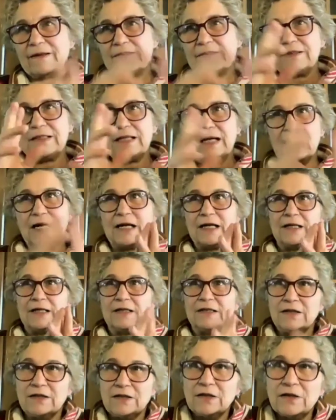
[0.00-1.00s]
not,
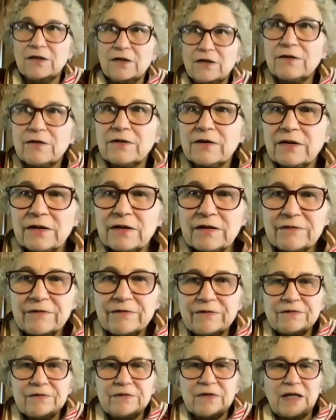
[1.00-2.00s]

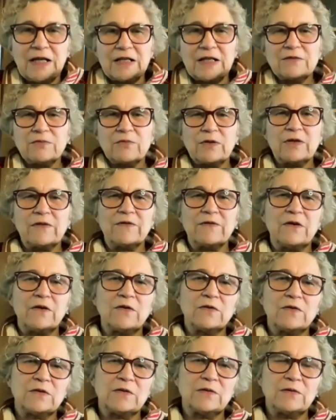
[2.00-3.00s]
as one of
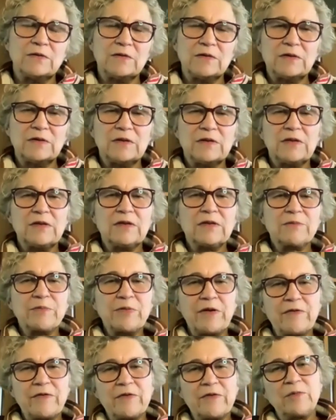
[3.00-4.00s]
those
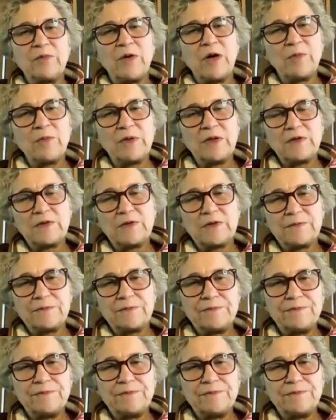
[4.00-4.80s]
pivotal moments.